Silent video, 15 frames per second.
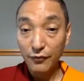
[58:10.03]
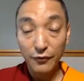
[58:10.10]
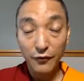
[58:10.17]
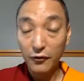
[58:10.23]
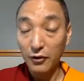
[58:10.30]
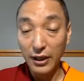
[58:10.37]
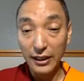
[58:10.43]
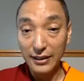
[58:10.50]

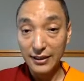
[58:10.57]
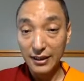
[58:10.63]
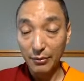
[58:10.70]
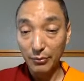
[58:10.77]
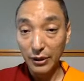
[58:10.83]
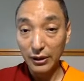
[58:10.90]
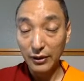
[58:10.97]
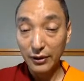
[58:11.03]
for
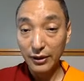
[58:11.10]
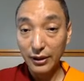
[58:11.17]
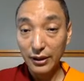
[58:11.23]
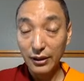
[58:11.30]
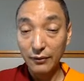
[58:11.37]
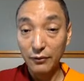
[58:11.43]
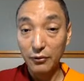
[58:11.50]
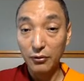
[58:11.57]
example,
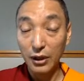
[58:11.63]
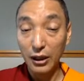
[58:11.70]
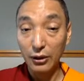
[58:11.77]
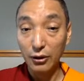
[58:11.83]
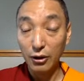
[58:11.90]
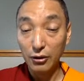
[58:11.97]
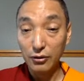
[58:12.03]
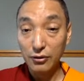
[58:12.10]
if you are
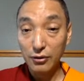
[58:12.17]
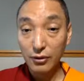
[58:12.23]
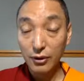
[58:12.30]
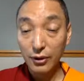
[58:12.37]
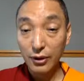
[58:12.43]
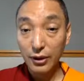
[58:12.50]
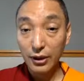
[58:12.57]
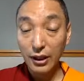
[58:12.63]
not
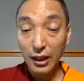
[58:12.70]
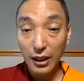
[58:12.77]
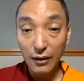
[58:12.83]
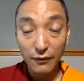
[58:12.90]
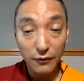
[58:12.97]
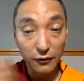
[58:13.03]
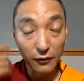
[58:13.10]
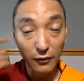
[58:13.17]

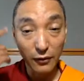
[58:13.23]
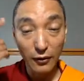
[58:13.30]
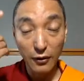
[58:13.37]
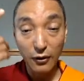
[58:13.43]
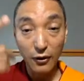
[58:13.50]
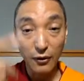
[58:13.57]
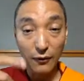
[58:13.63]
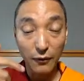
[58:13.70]
careful
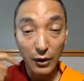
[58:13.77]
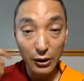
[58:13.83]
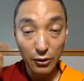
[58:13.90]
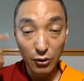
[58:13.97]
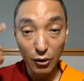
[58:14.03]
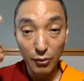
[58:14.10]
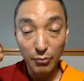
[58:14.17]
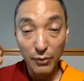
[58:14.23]
of what
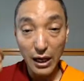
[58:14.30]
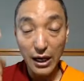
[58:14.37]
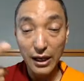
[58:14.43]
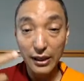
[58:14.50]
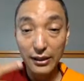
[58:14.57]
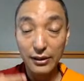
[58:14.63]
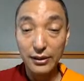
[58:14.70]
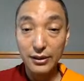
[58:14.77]
your mind